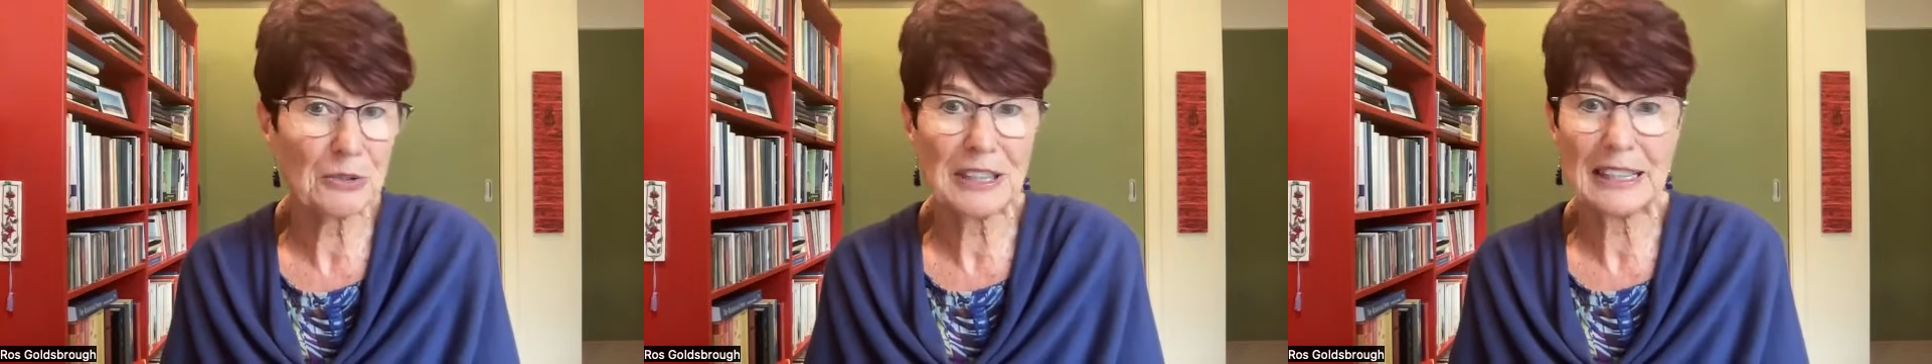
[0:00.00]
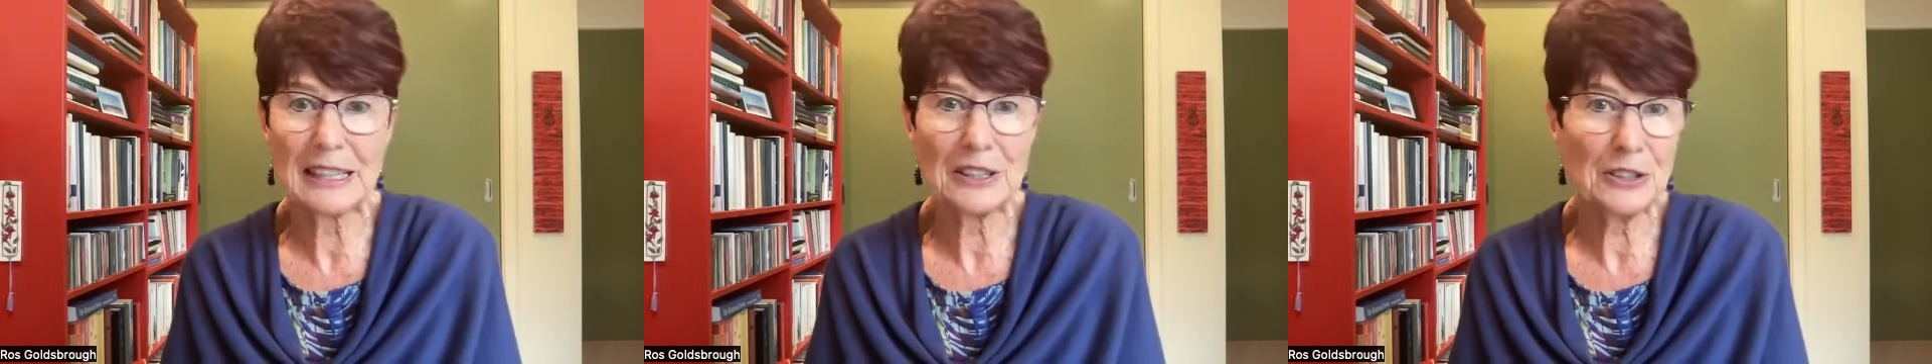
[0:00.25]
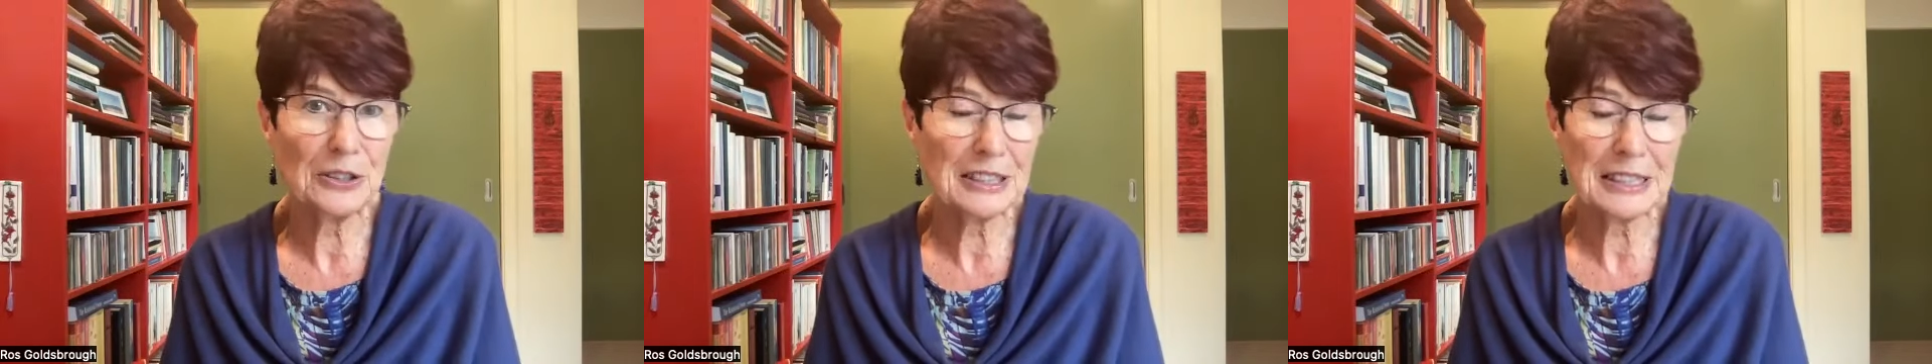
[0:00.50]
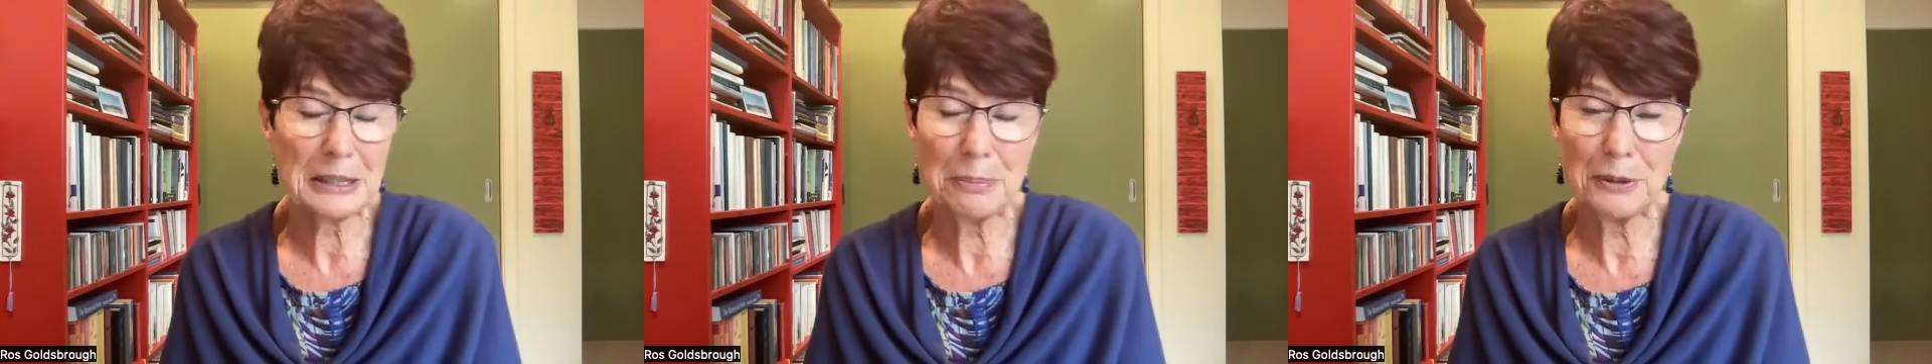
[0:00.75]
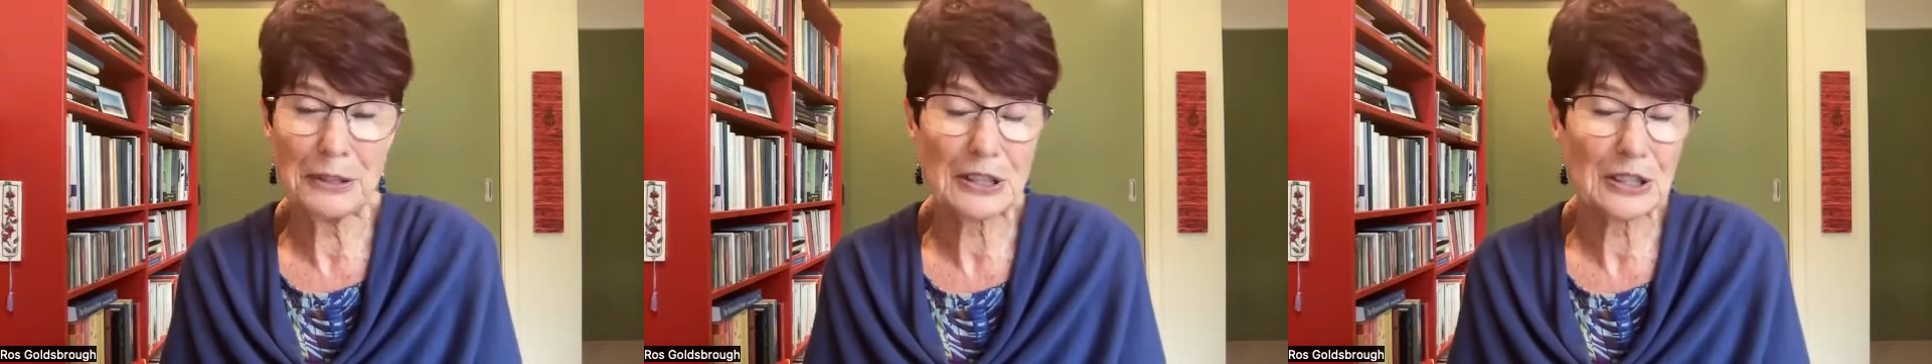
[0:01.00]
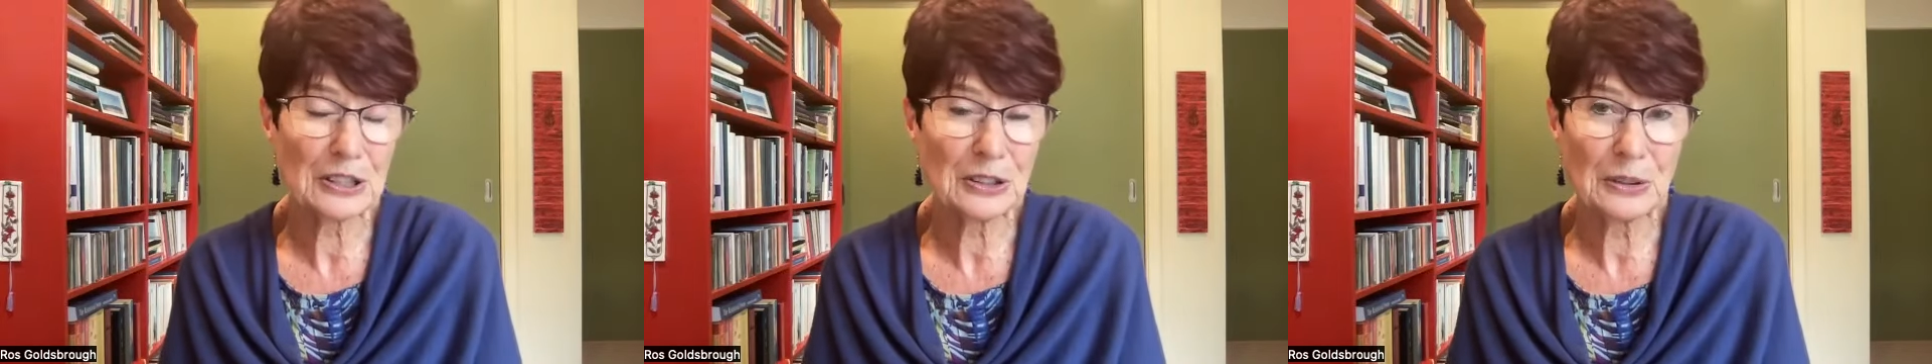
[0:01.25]
really a Unity
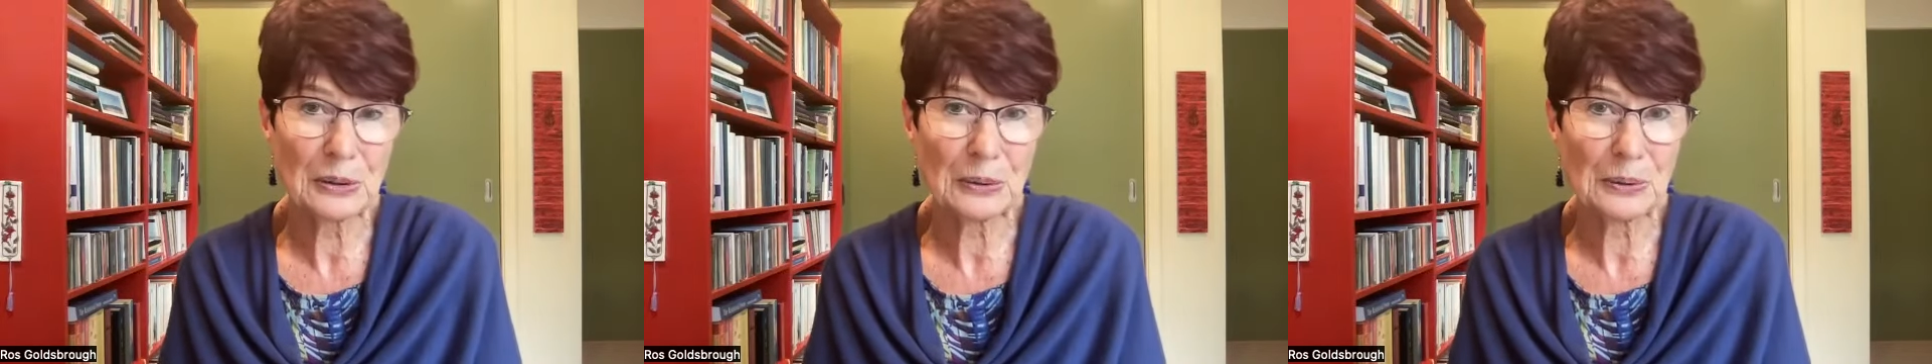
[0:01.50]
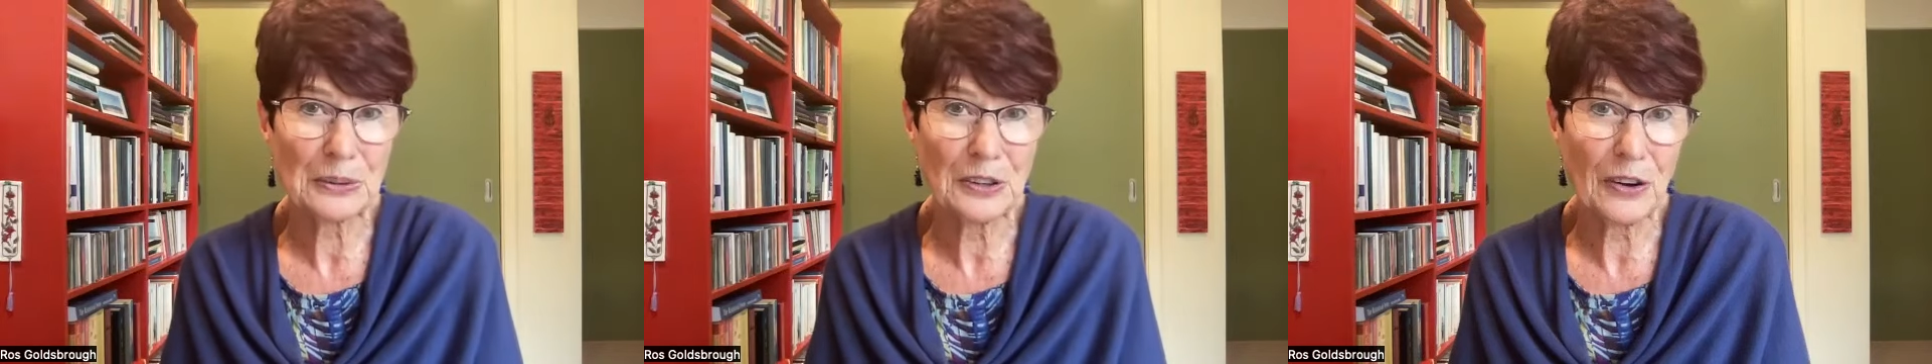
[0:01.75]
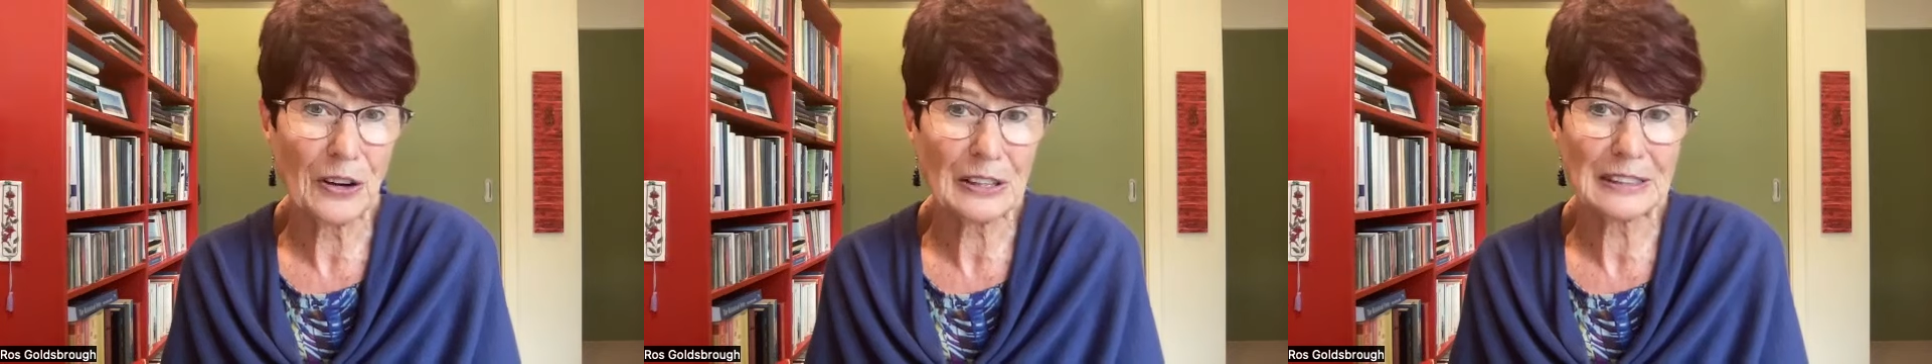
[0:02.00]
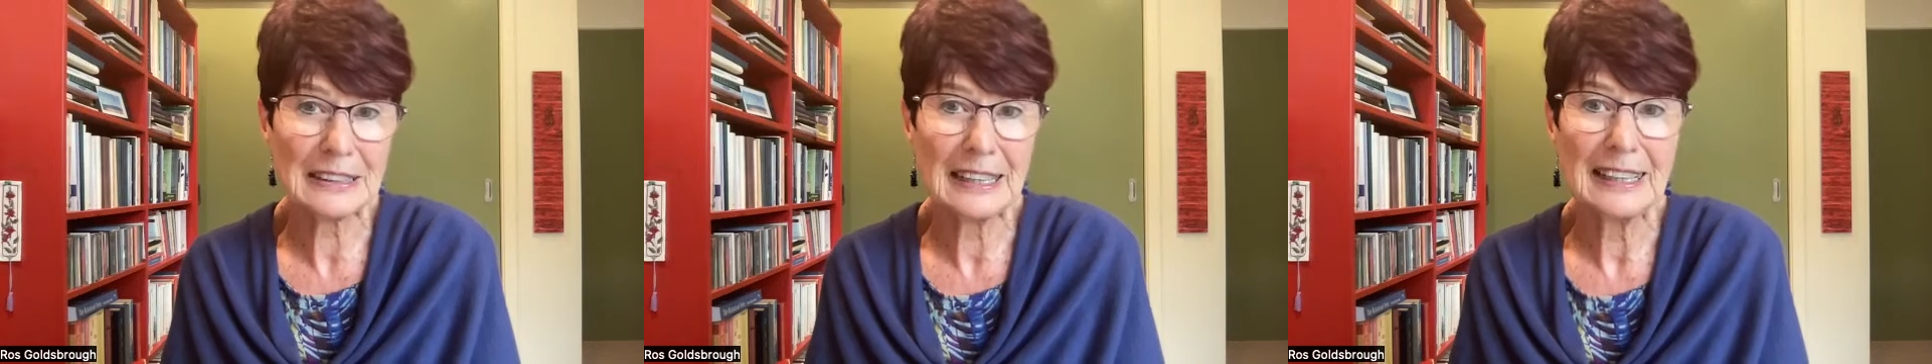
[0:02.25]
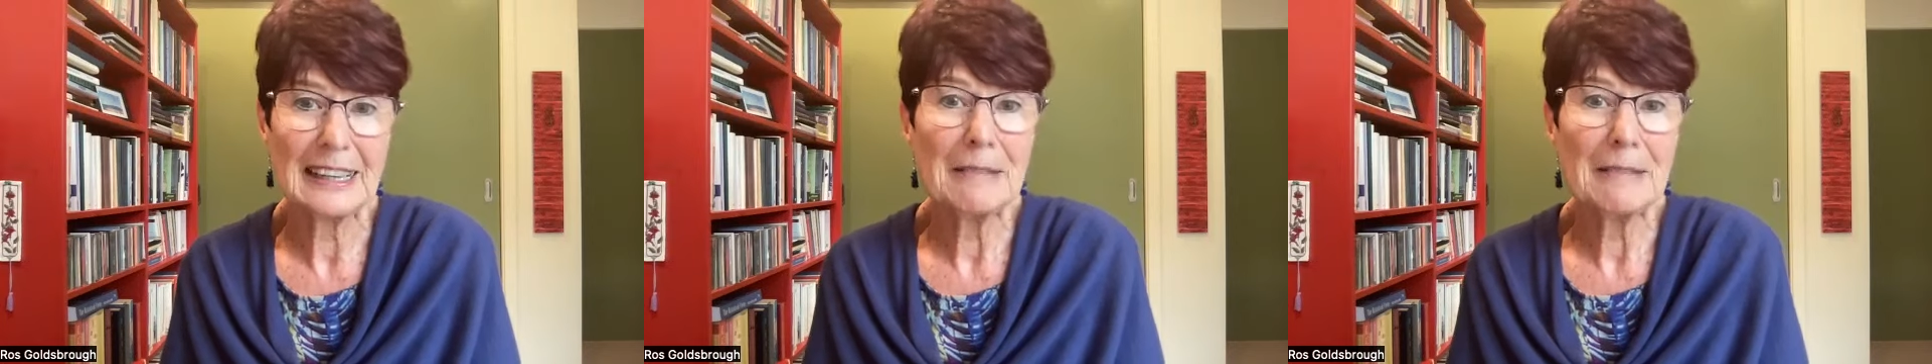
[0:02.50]
person or not,